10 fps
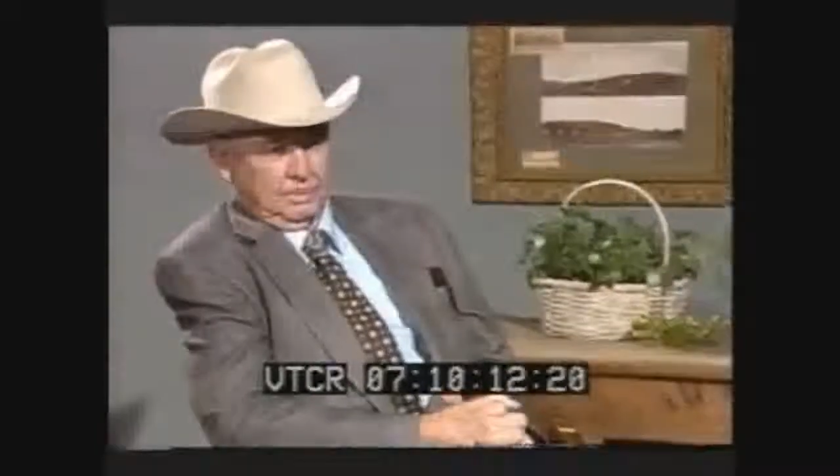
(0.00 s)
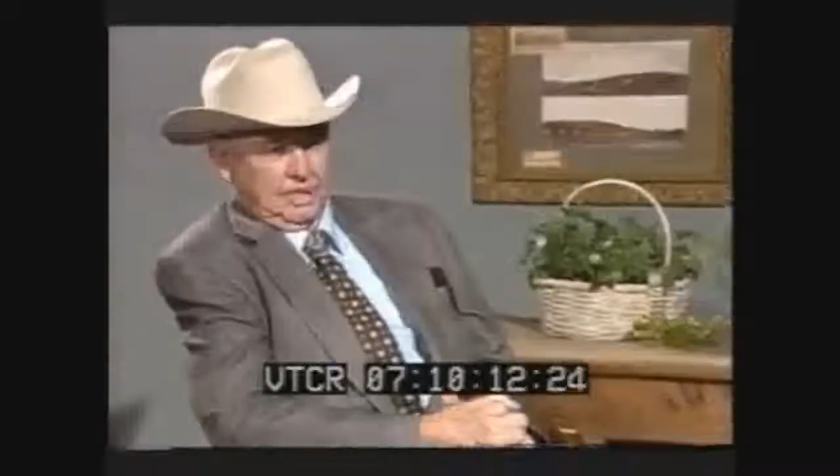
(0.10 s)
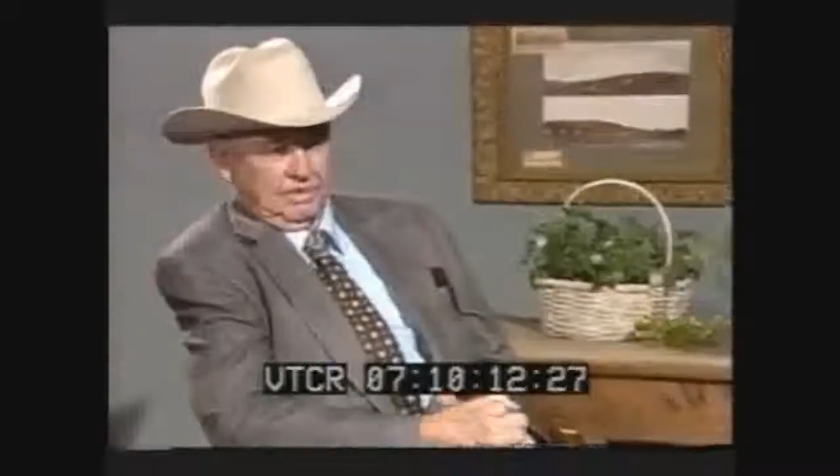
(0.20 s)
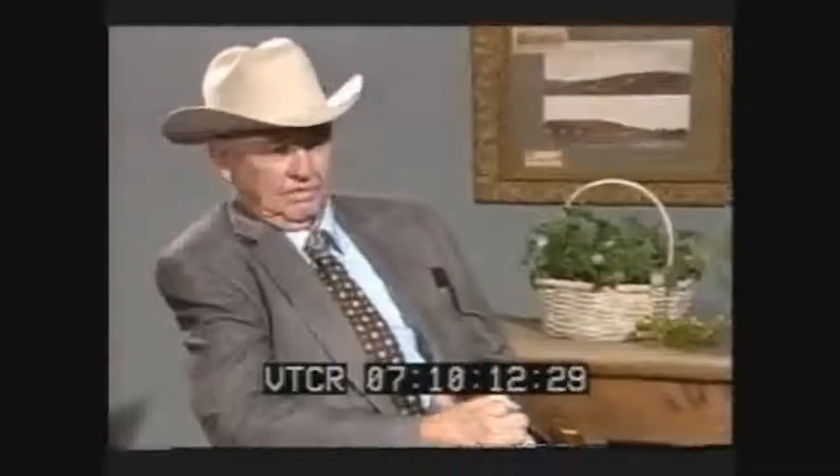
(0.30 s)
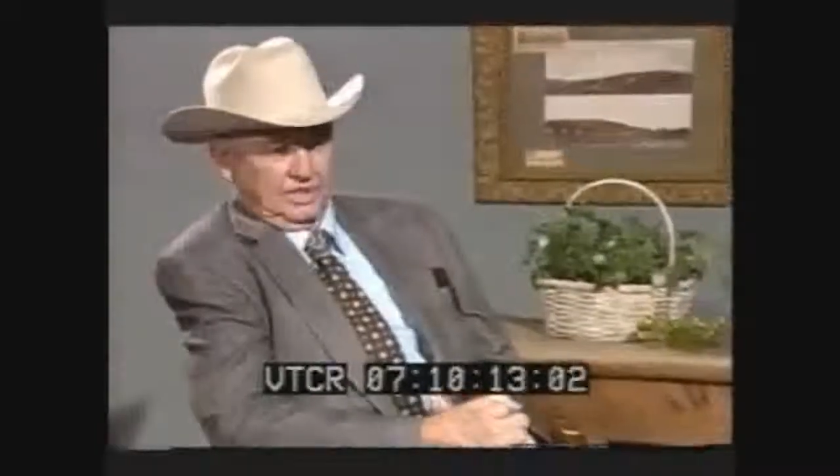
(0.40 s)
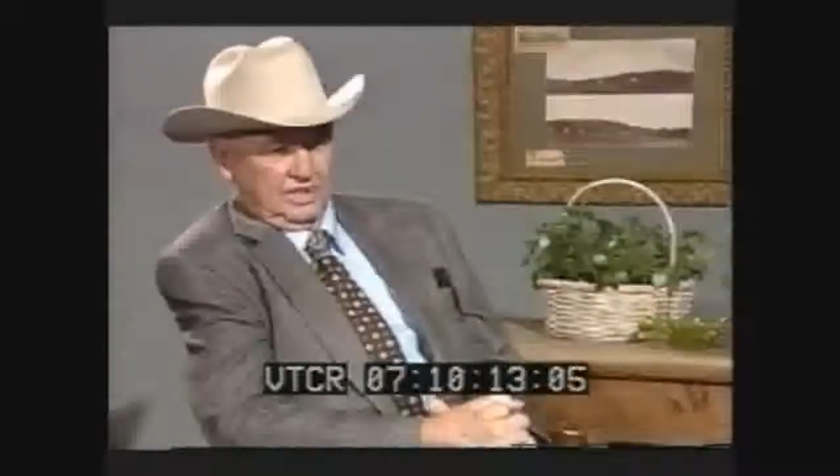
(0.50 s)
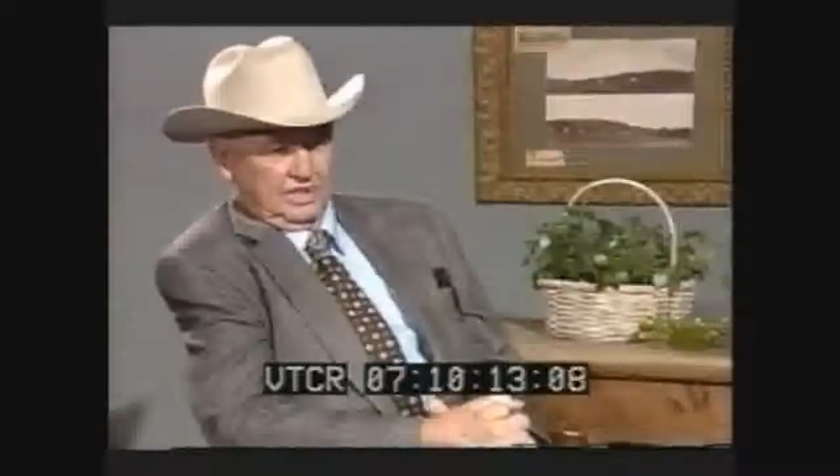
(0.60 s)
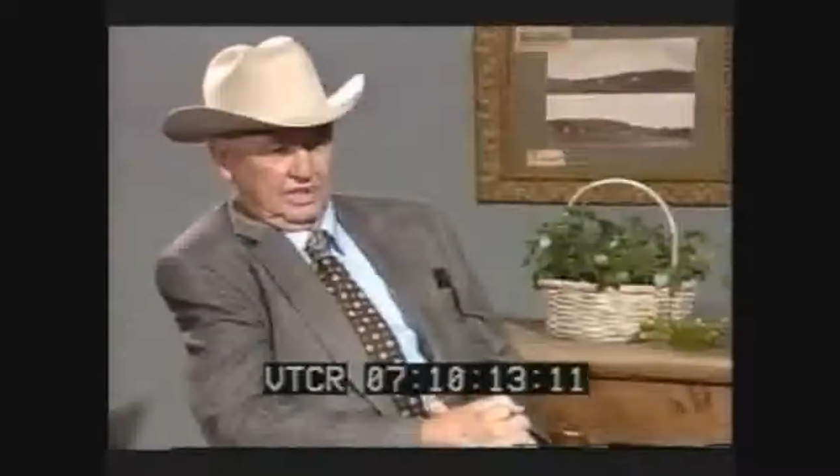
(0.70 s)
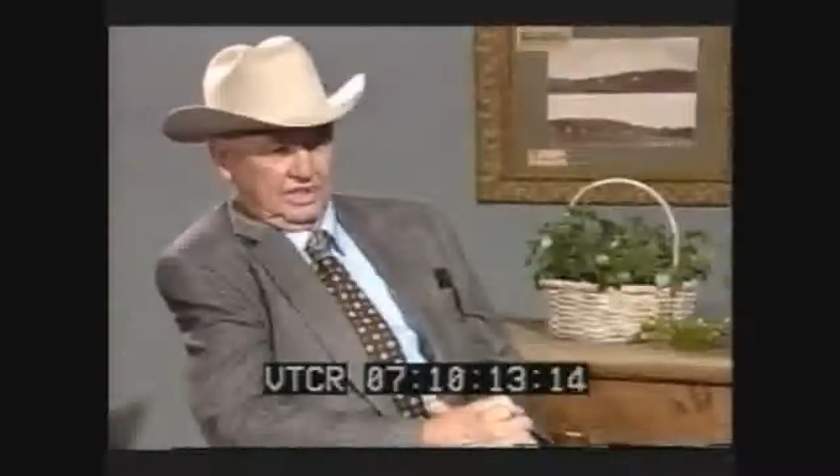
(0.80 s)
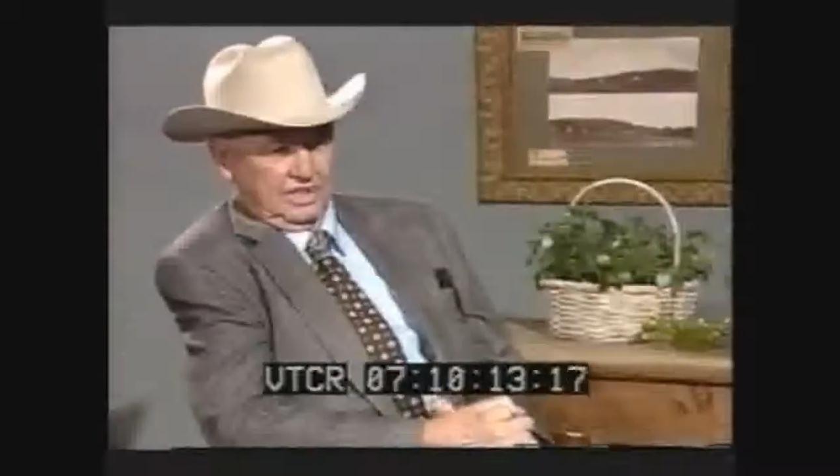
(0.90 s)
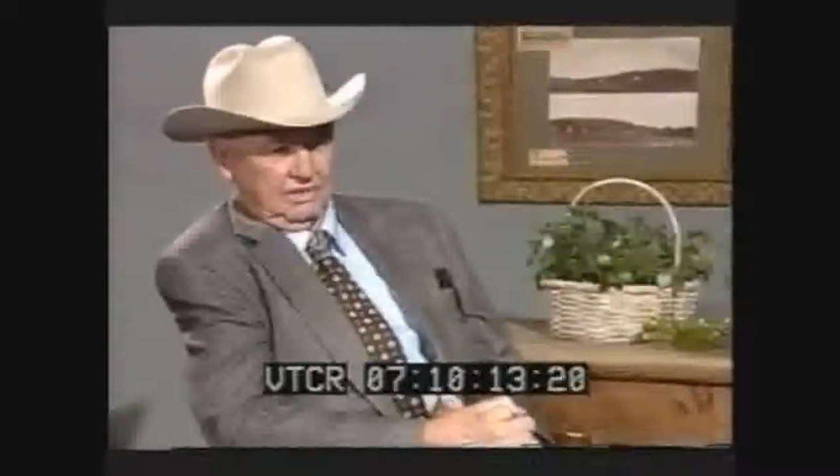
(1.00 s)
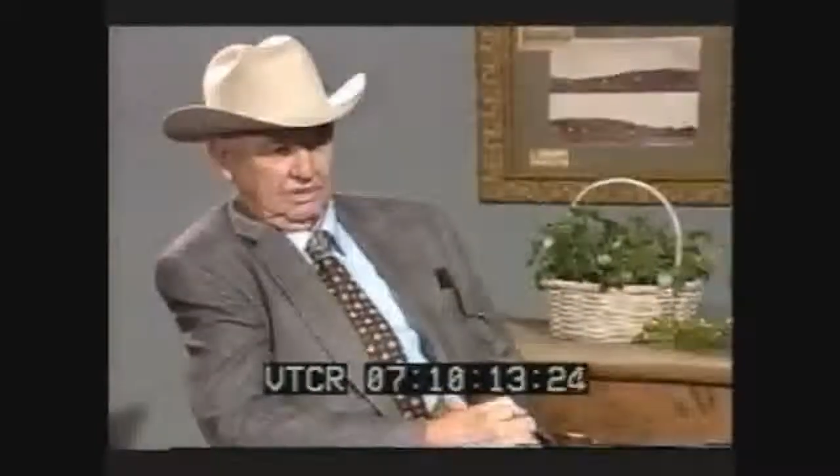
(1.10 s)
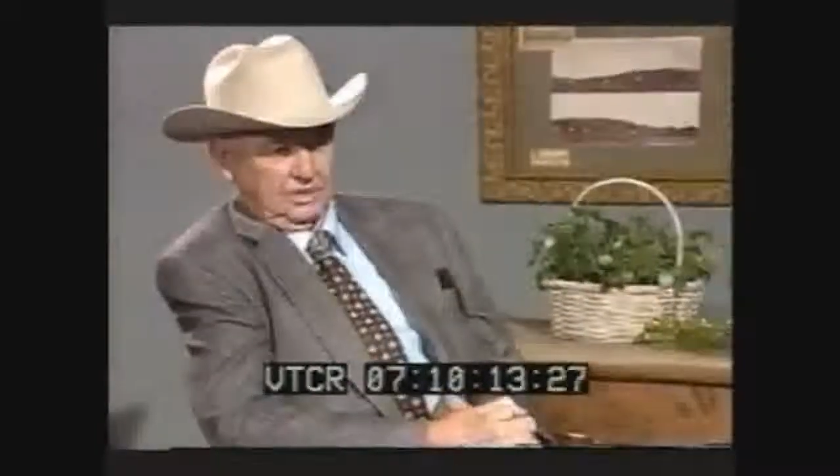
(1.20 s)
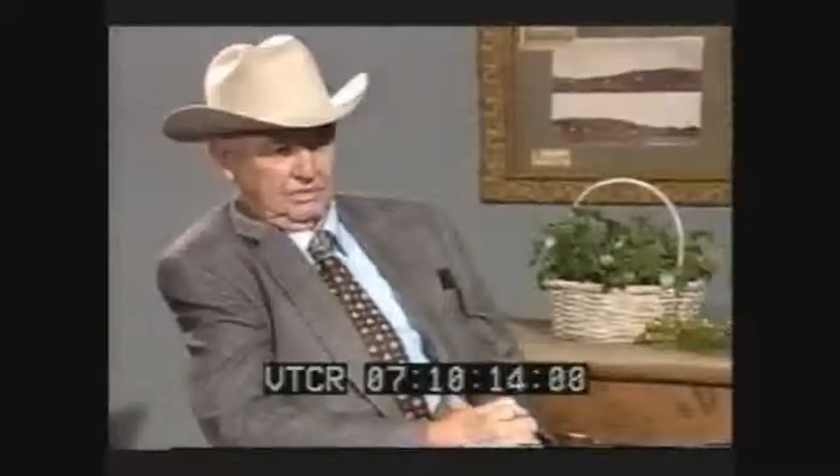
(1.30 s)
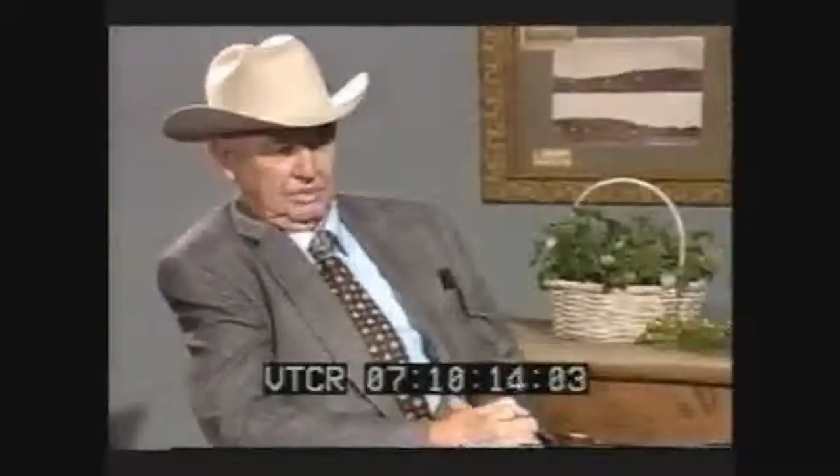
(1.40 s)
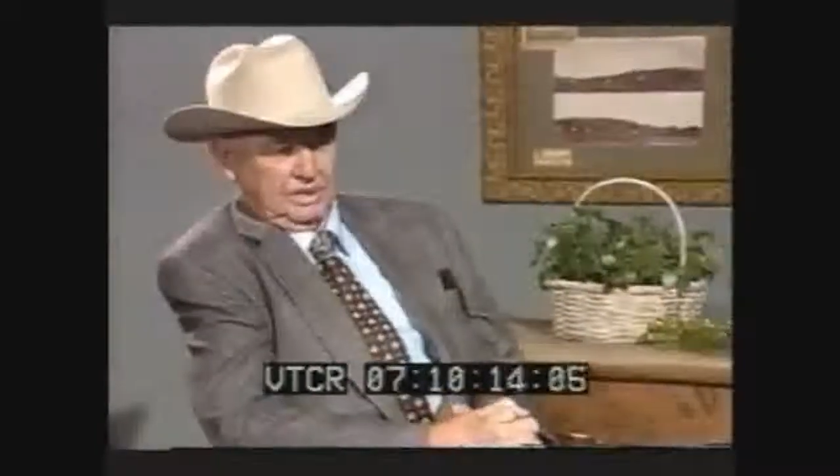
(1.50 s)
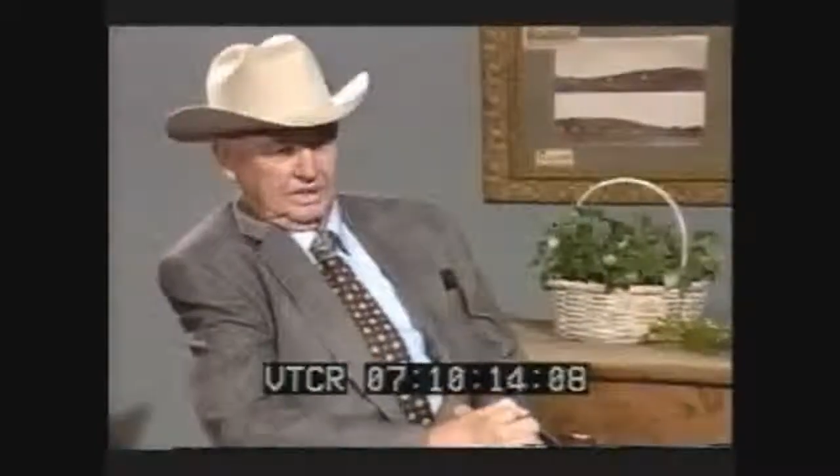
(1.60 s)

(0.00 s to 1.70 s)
bad weather there with them.